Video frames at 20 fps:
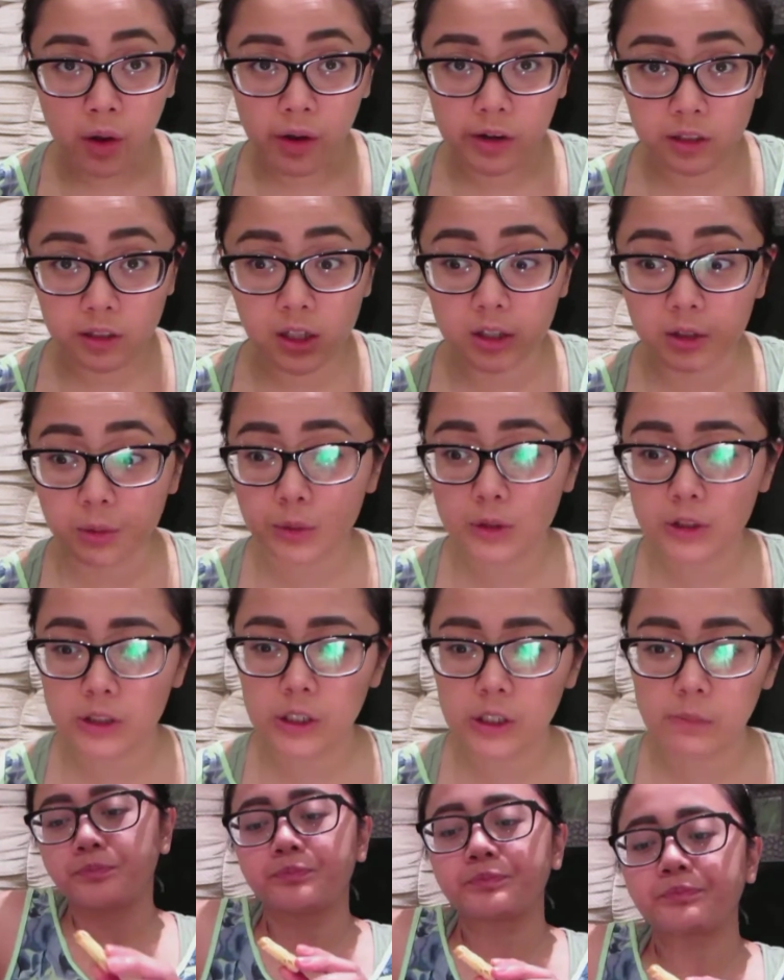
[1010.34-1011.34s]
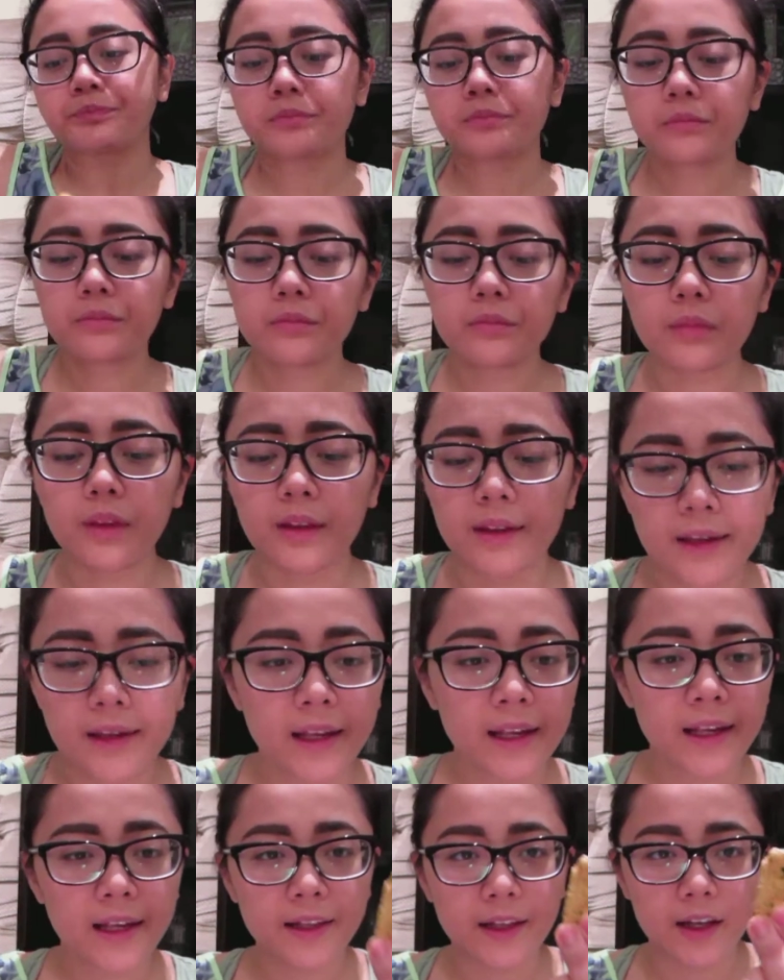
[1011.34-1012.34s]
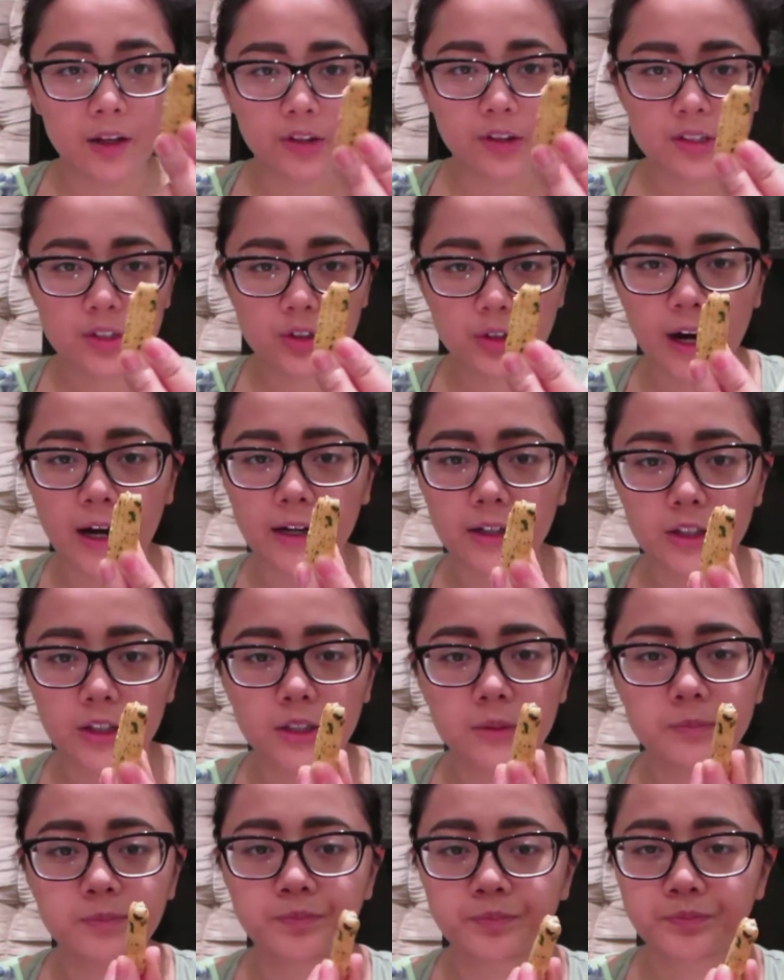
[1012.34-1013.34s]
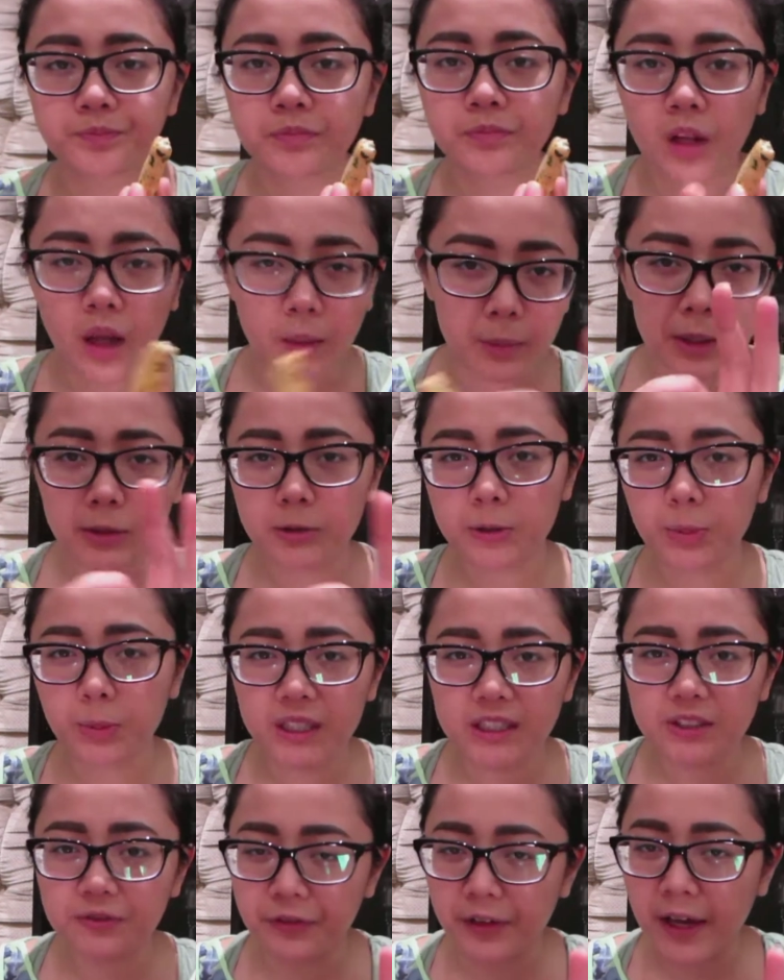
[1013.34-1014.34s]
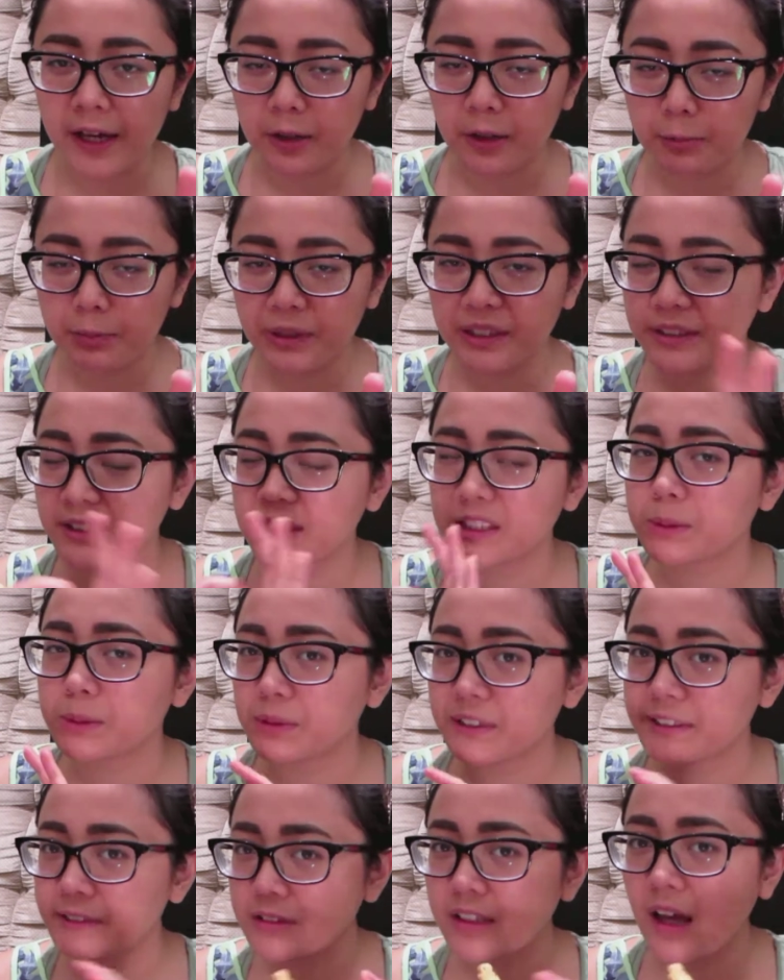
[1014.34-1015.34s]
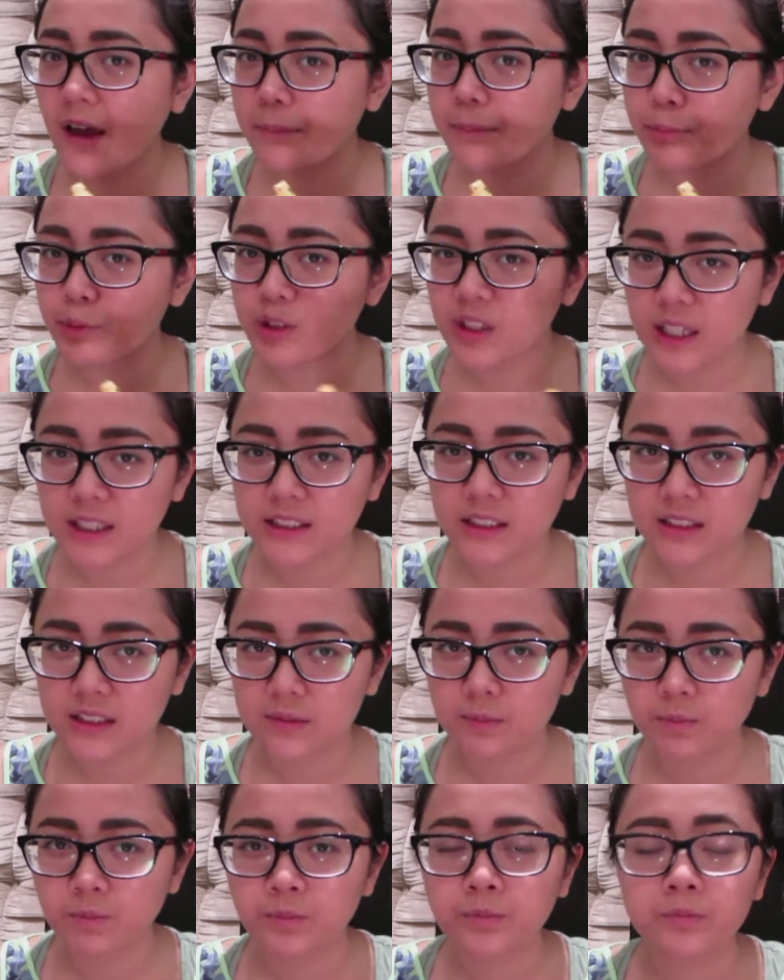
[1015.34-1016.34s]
It's actually pretty good. And now this cracker. I'm not the biggest fan of peanuts, but that tasted...